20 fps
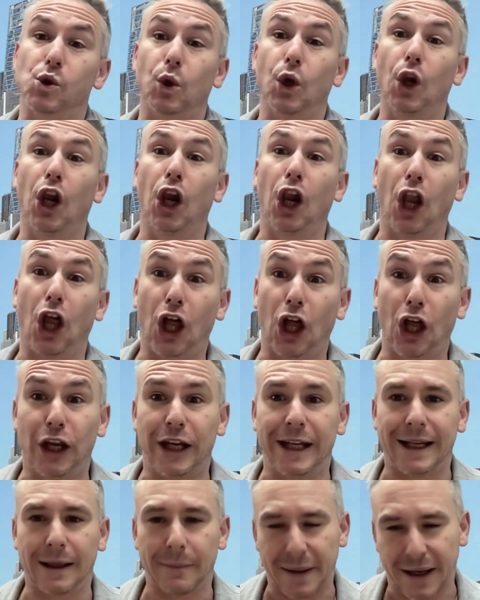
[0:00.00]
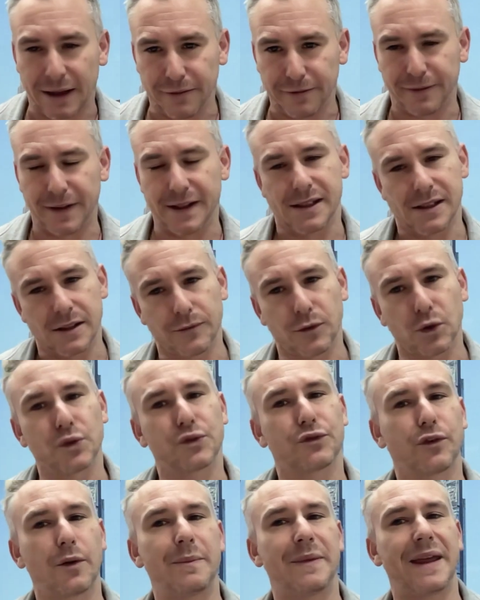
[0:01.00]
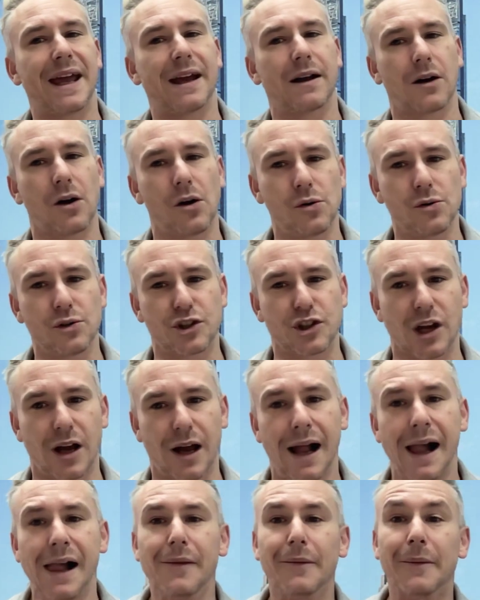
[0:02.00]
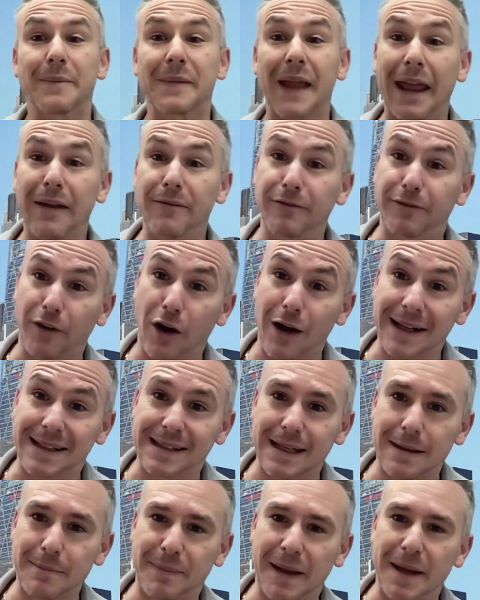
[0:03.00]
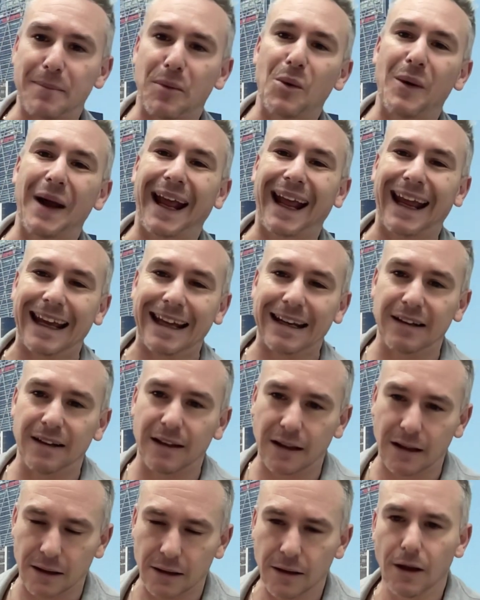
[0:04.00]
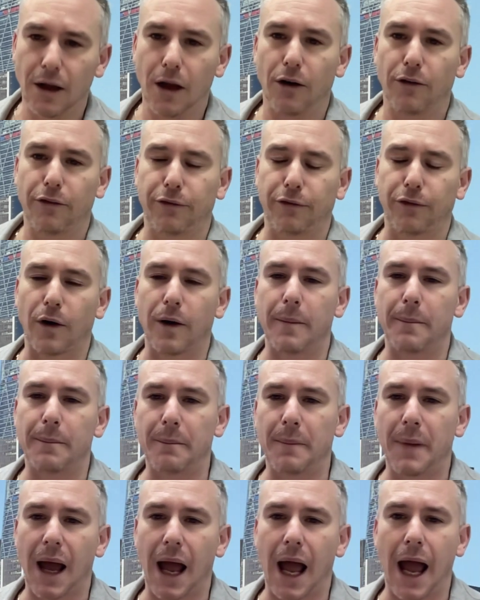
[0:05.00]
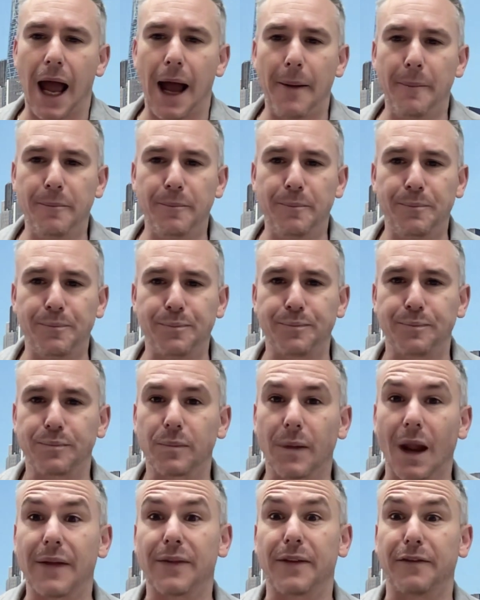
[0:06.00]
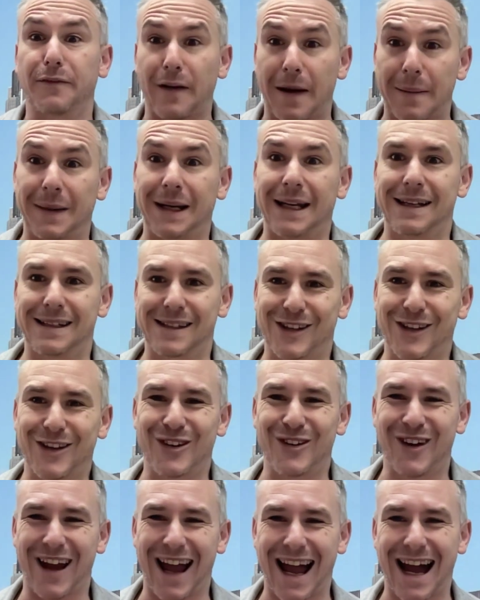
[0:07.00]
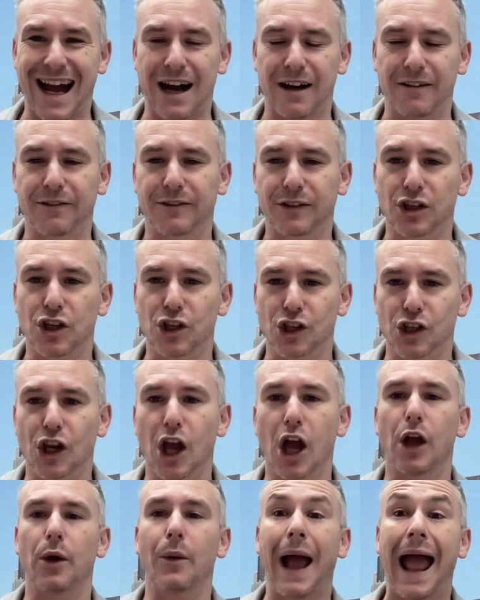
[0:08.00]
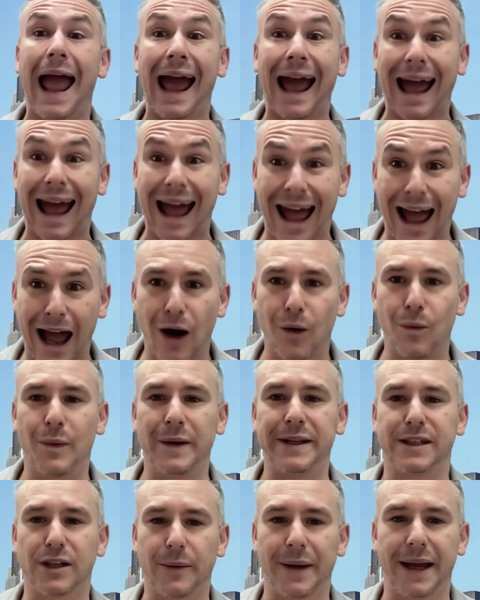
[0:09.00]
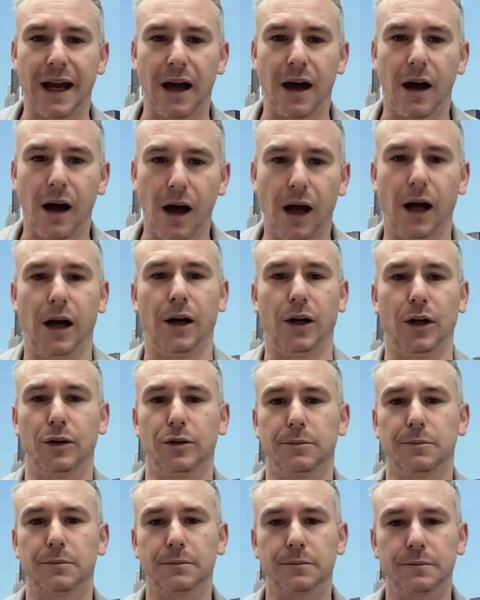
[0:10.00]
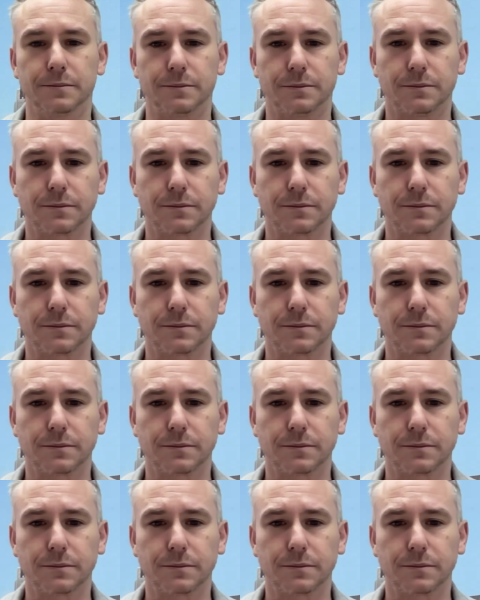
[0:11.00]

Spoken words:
or learning about festivals from their culture, inviting people in from the families that you have to show how we do it at home.